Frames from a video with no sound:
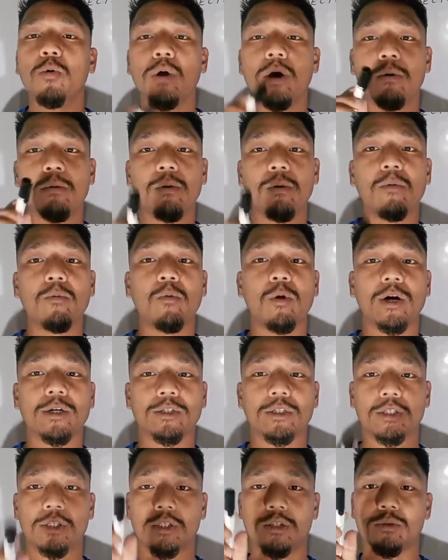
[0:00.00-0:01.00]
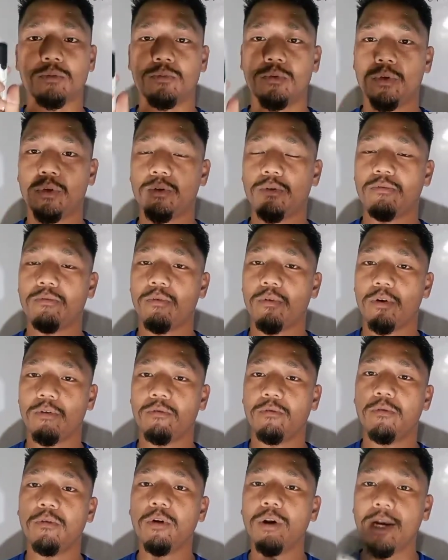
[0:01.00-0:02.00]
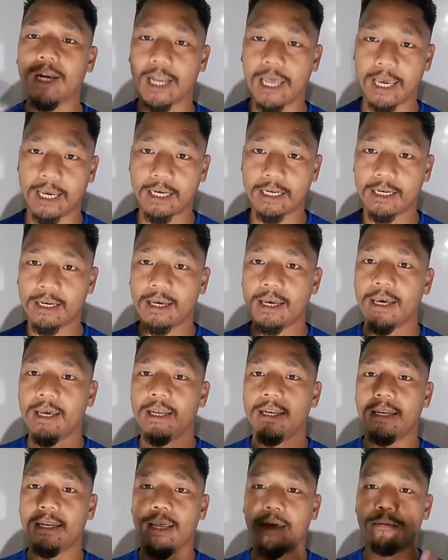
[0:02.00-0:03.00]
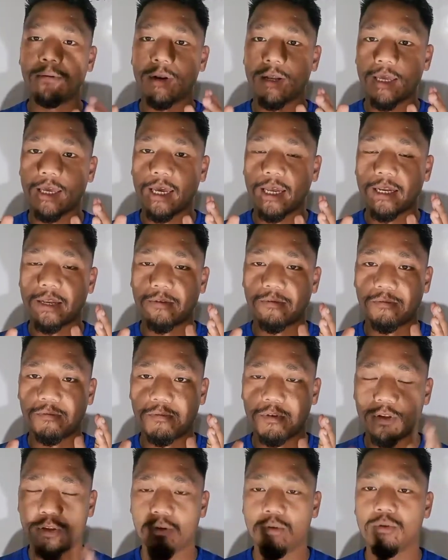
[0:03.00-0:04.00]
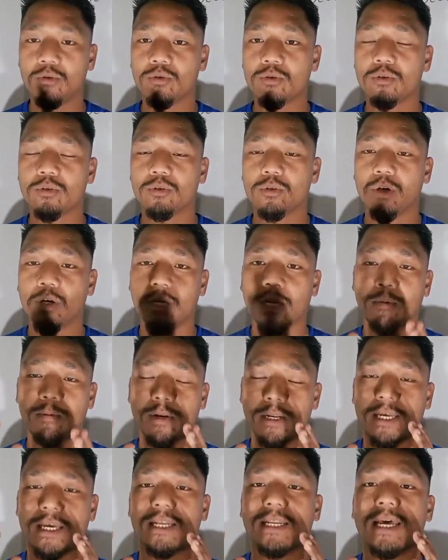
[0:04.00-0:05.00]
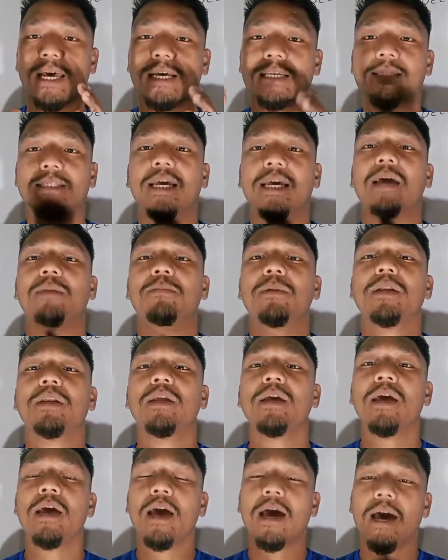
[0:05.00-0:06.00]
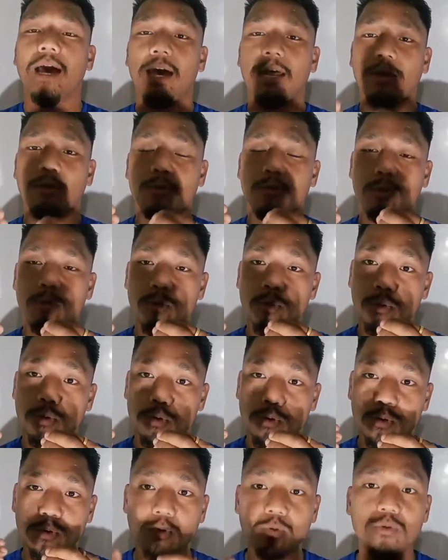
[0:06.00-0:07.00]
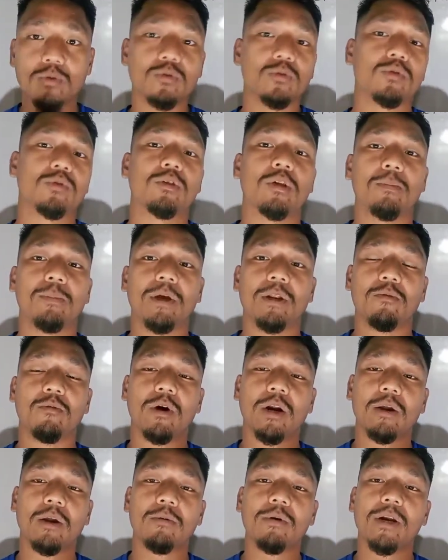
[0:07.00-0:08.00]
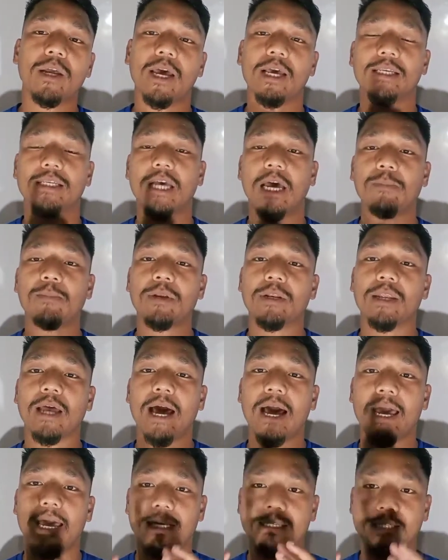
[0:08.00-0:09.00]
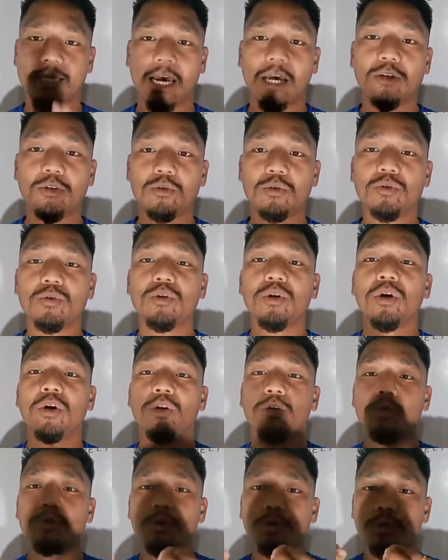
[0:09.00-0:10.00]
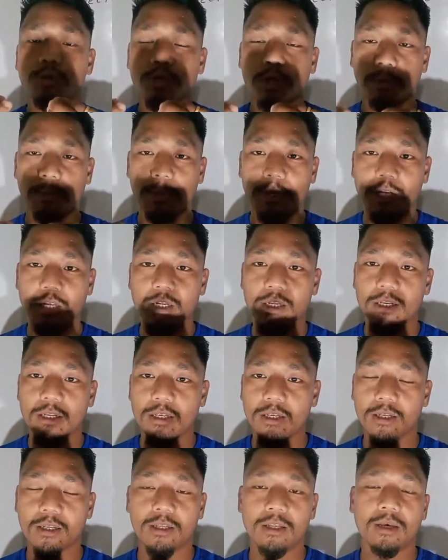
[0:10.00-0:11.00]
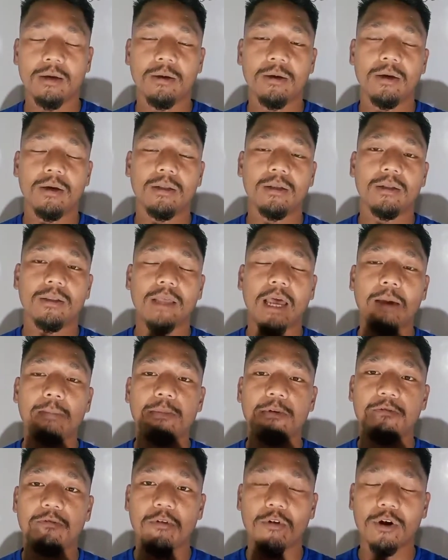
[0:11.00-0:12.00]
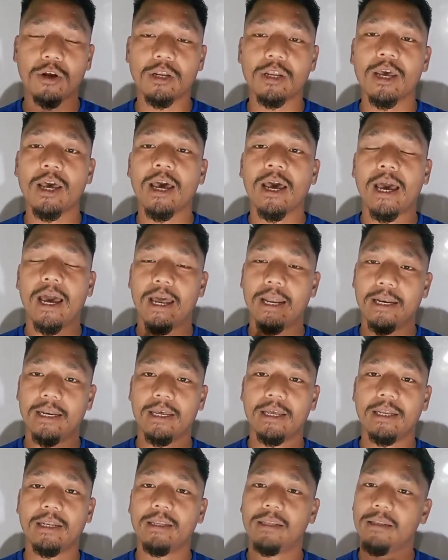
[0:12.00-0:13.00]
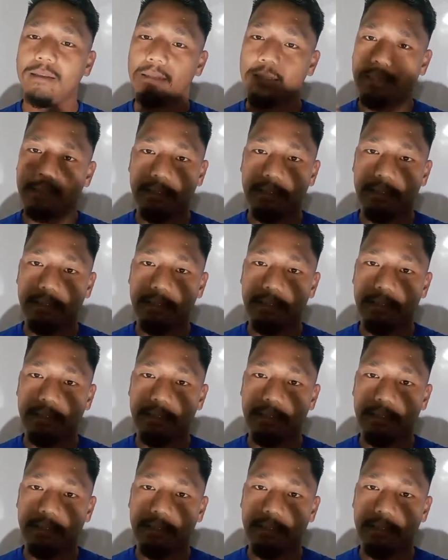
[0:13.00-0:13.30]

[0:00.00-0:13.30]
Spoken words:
Whoever watch this video for the full length, they will get the videos, or they will get the assignment, and you should submit whatever the assignment I assign you. You should submit it the time before it, and then